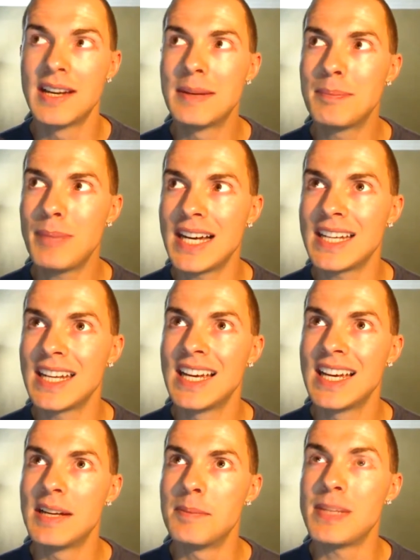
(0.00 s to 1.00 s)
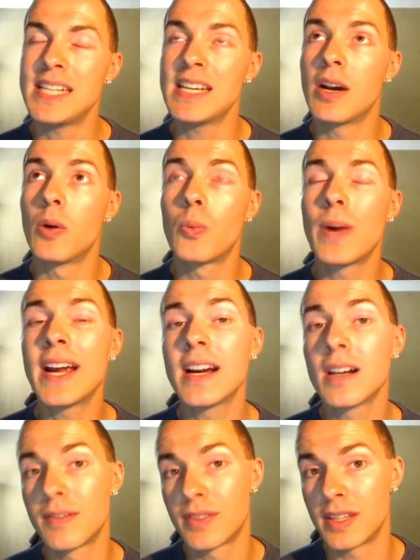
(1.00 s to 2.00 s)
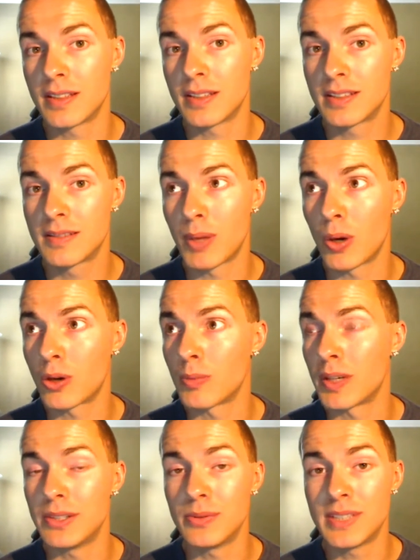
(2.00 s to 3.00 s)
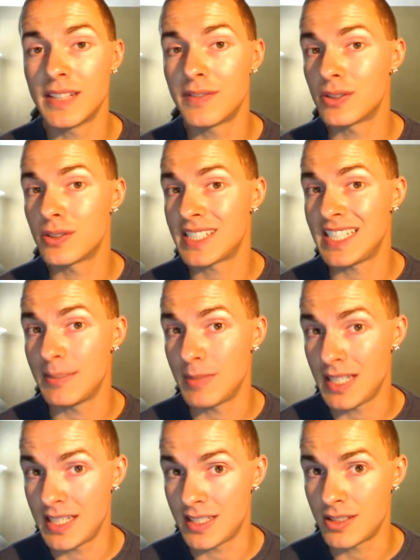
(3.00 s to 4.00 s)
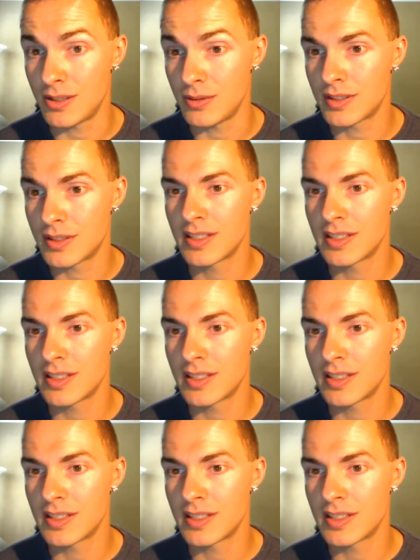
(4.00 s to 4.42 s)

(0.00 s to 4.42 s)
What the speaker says: but be aware of the Pokemon who give your team issues.